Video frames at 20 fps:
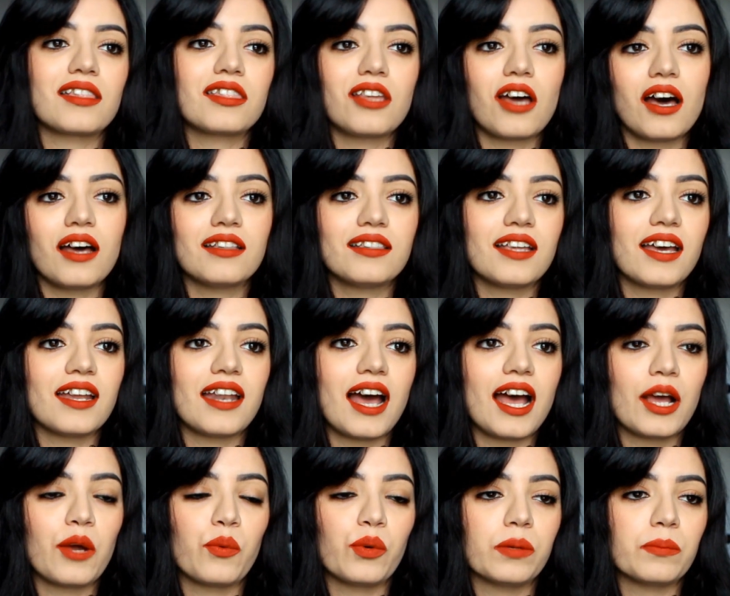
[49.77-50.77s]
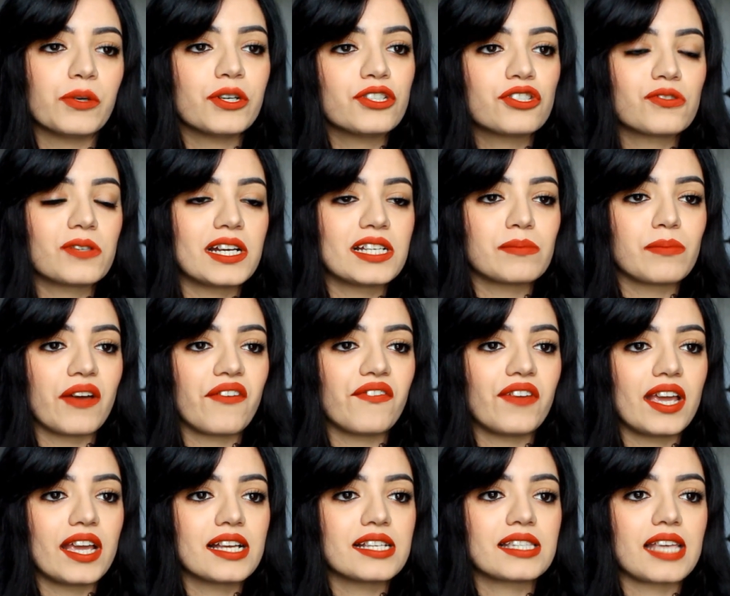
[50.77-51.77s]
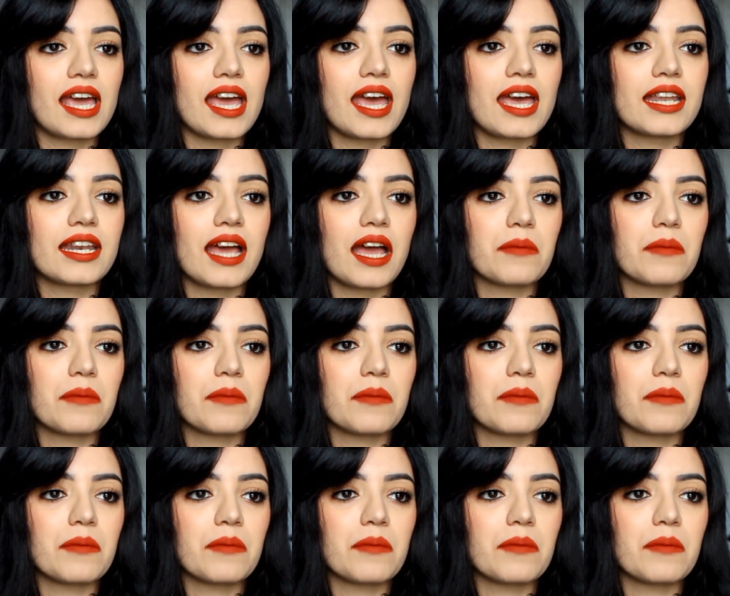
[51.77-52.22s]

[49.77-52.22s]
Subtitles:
thought that I will moisturize my face and